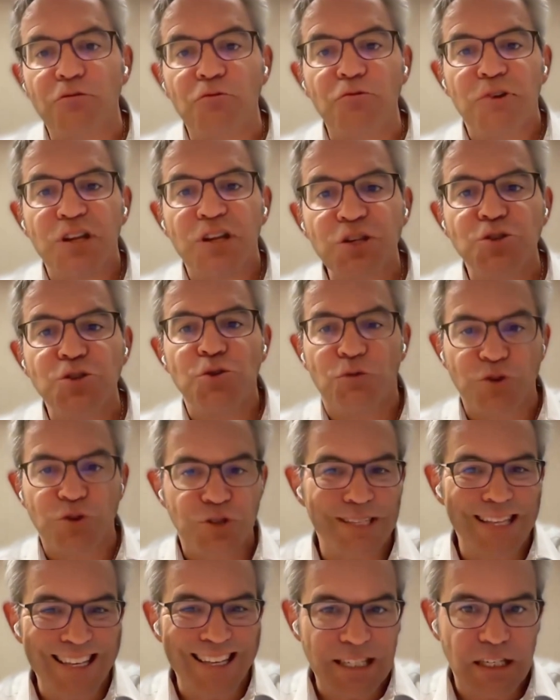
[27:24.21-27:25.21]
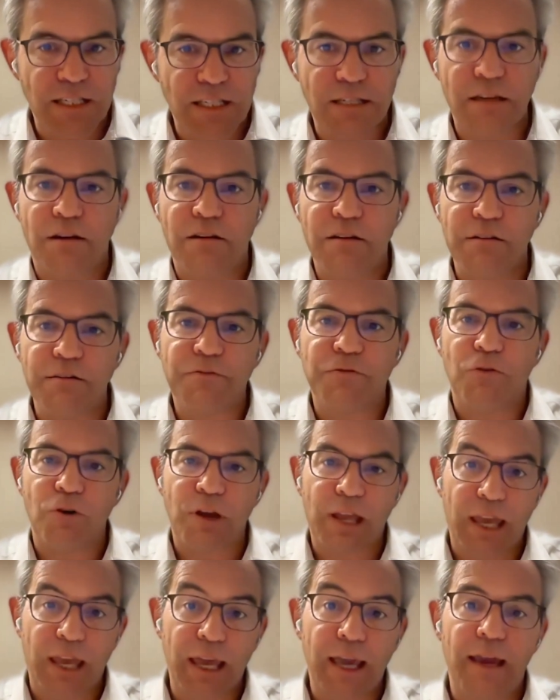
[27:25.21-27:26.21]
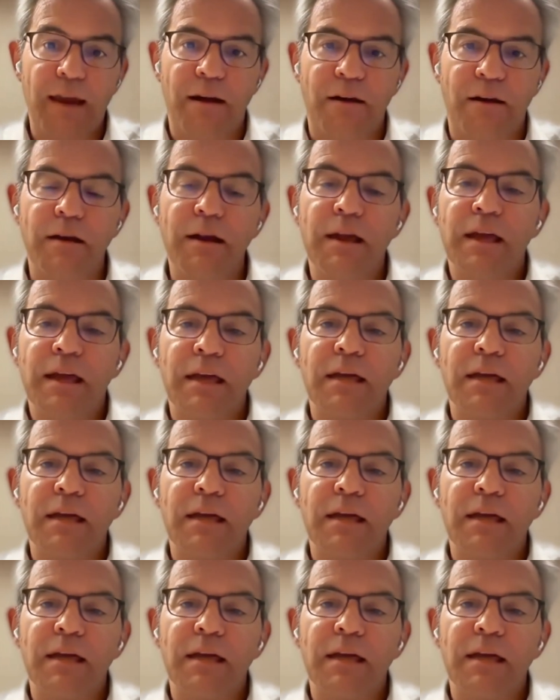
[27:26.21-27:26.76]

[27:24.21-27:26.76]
resource necessary for care